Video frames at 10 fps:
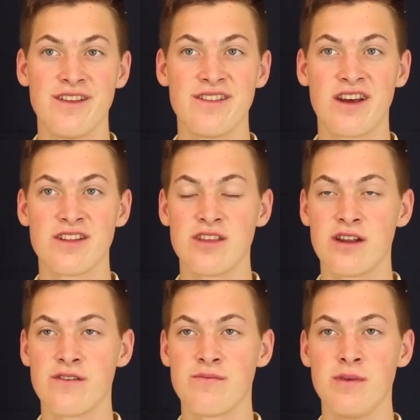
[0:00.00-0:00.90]
Not a
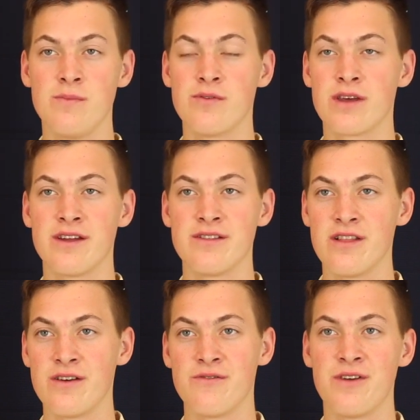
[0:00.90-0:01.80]
ton of people that
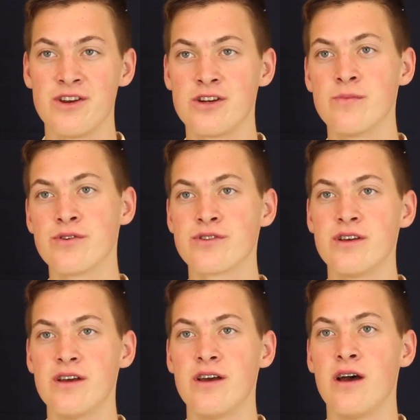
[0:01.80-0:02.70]
love vegetables.
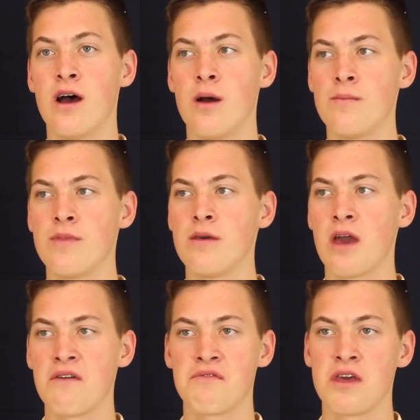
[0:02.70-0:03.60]
They
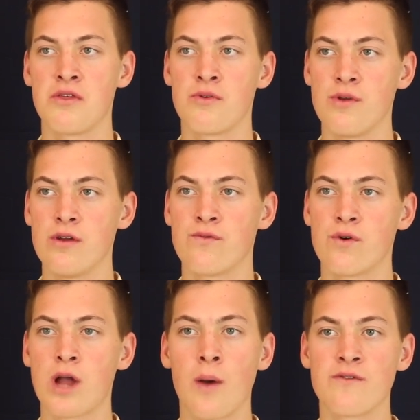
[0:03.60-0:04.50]
have like three or
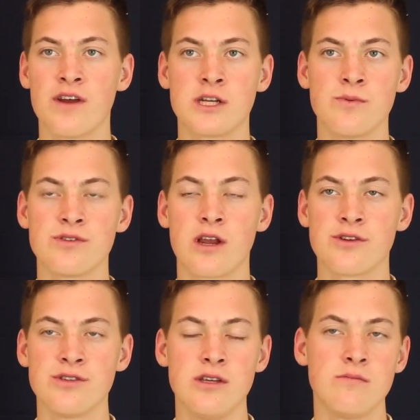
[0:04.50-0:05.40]
four common vegetables that are
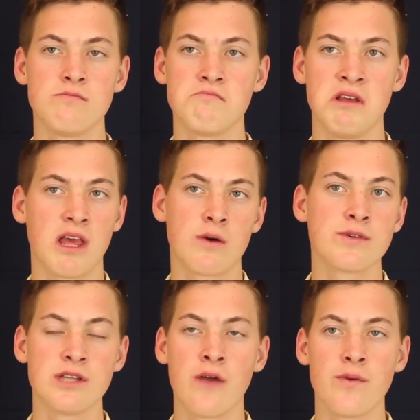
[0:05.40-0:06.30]
seen in like
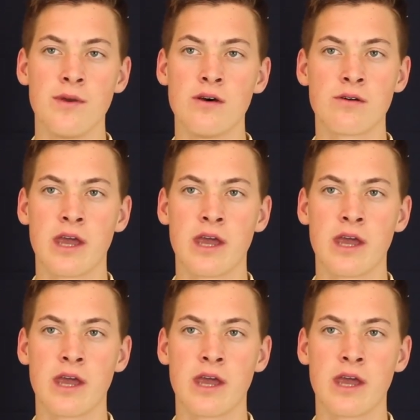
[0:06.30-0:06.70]
almost in every meal: